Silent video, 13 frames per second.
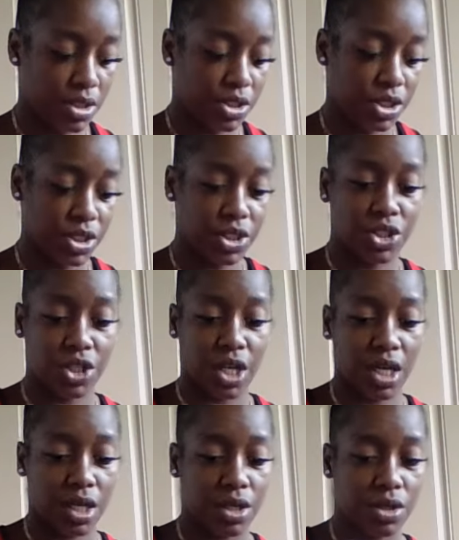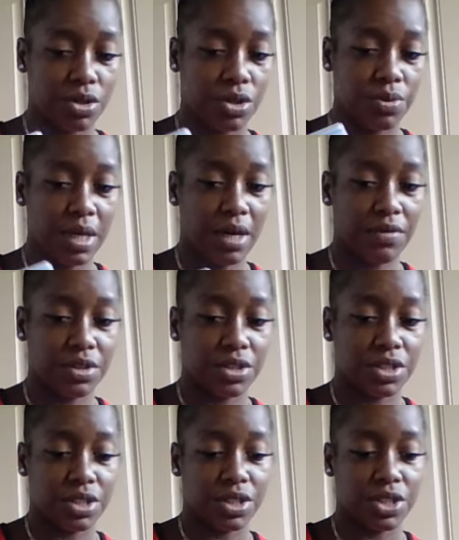Just checking on you. We have your
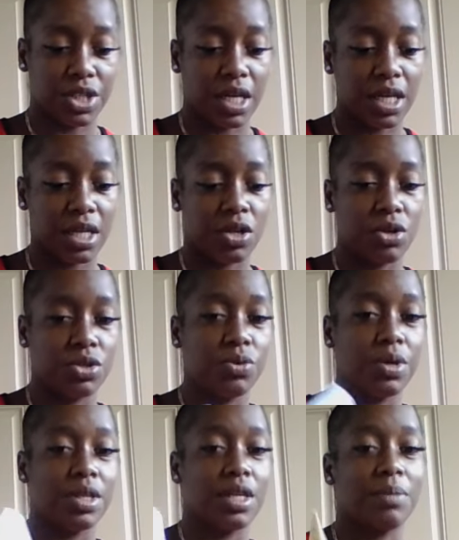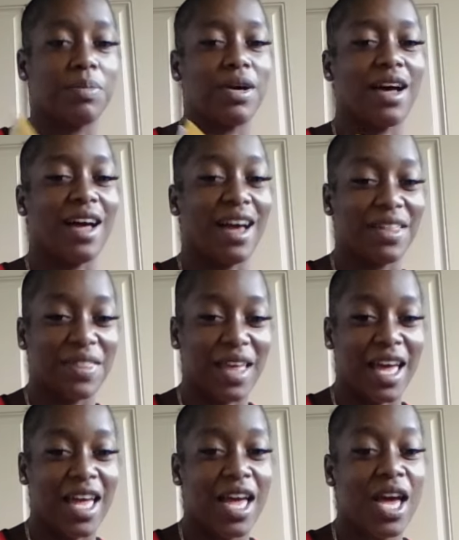just checking on you, and then behind
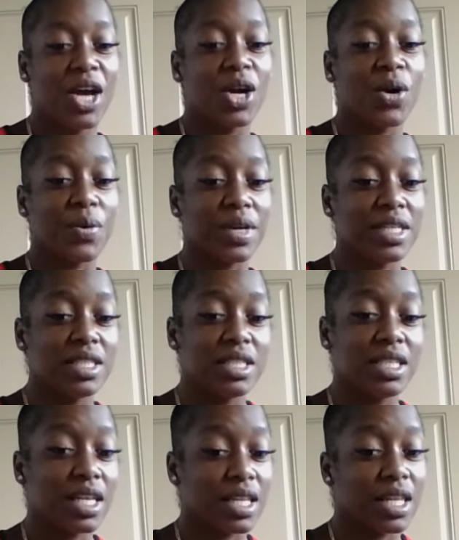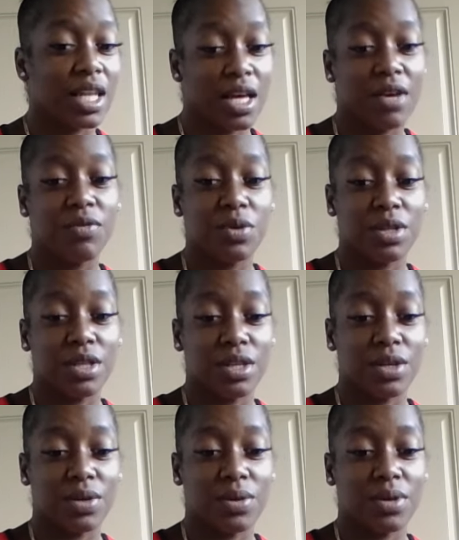that, crazy in love with
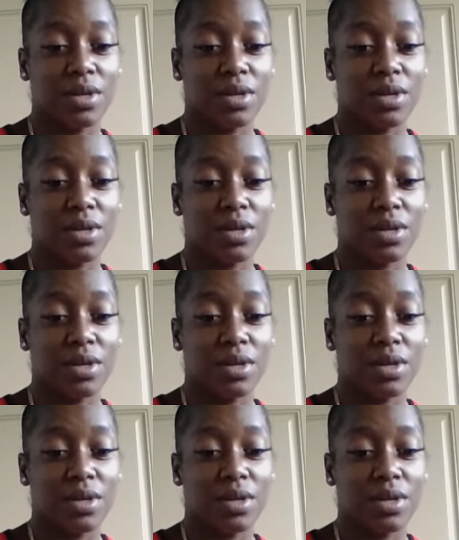you.